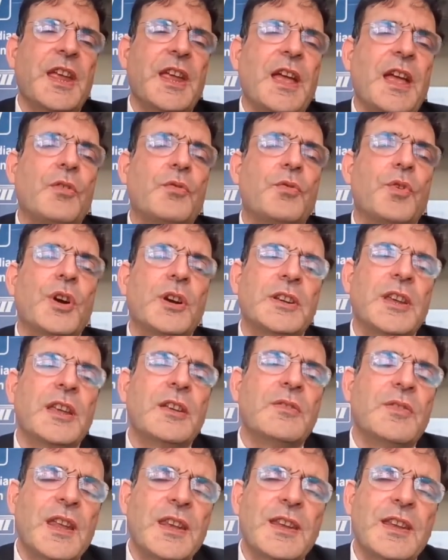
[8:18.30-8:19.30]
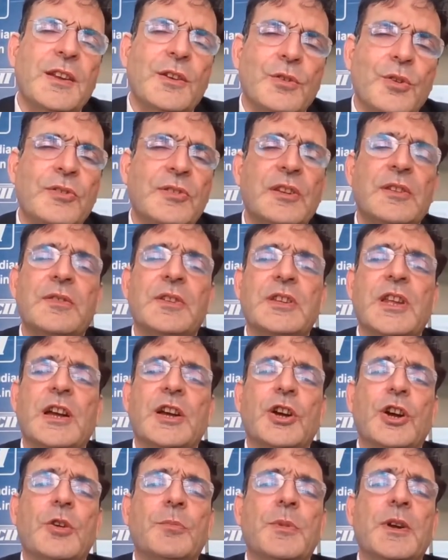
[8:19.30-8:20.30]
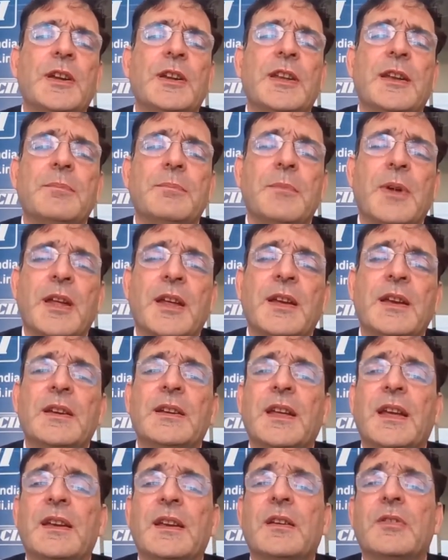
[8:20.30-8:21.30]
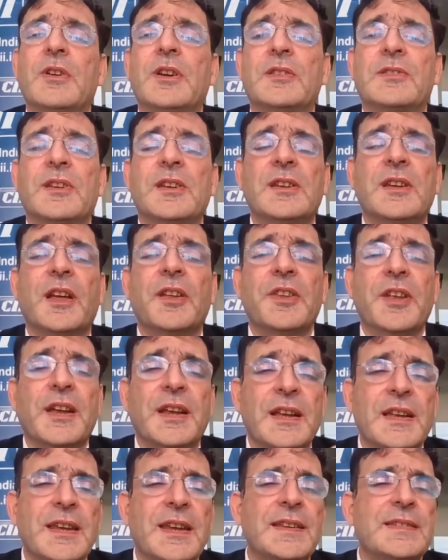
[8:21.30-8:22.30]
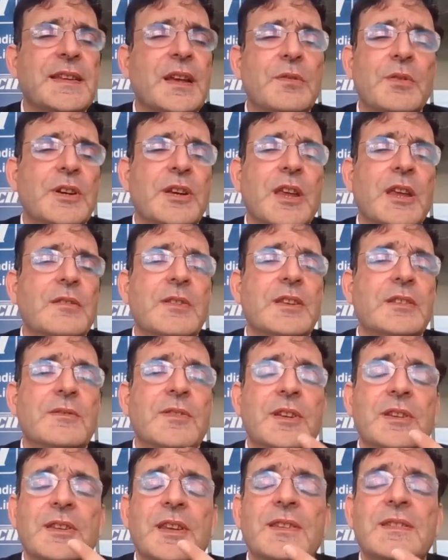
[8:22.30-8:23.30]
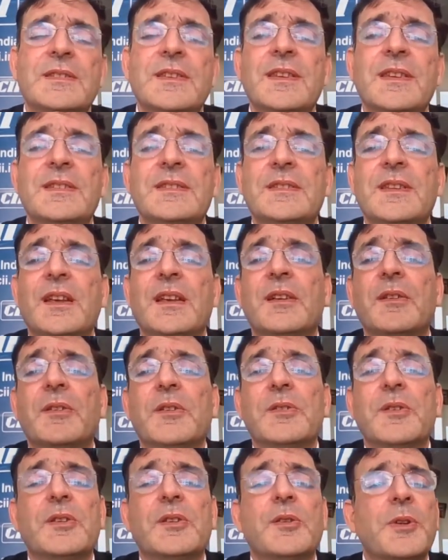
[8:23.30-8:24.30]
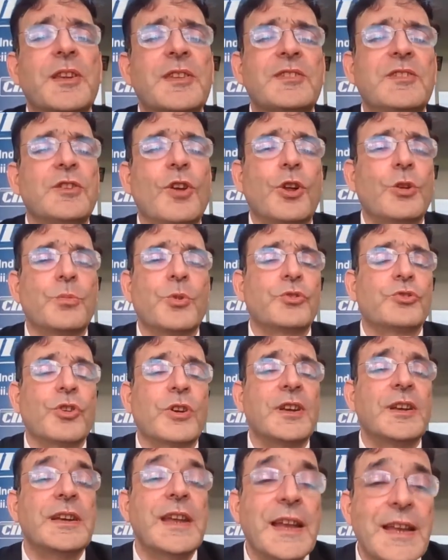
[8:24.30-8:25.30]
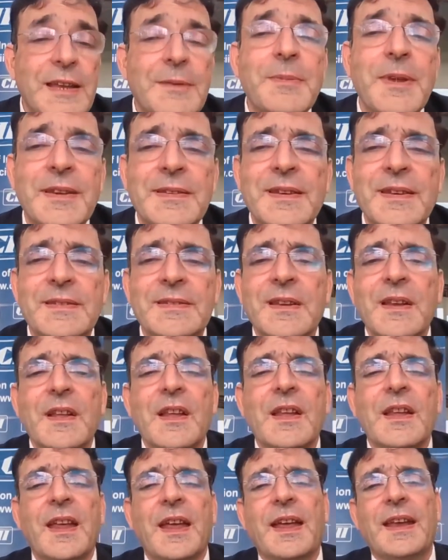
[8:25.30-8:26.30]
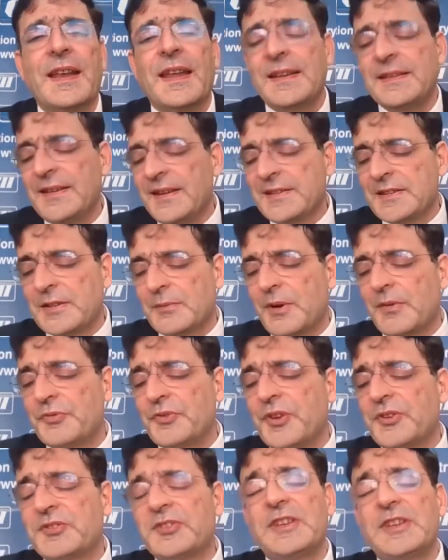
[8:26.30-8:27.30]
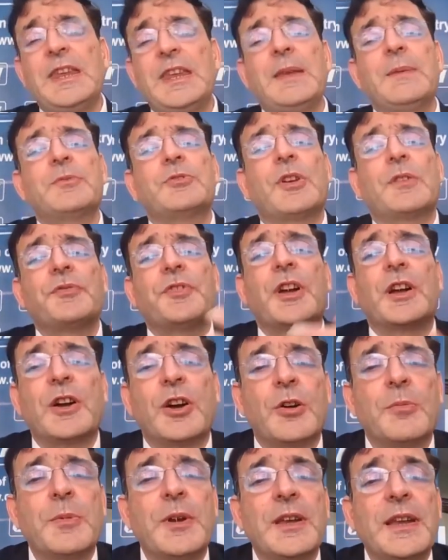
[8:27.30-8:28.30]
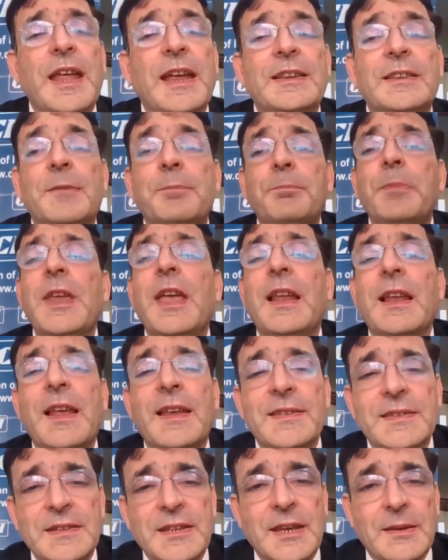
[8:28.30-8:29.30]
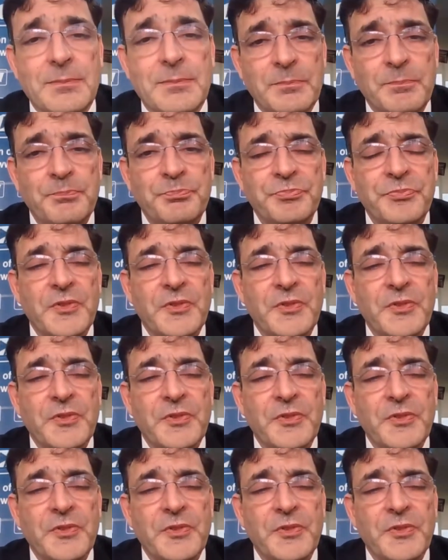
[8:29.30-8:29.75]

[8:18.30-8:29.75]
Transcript: they are working very closely with the government, and Mayank and our senior other colleagues are working with the ministry almost on a daily basis. And I think some of the schemes of the government, like the PLI scheme,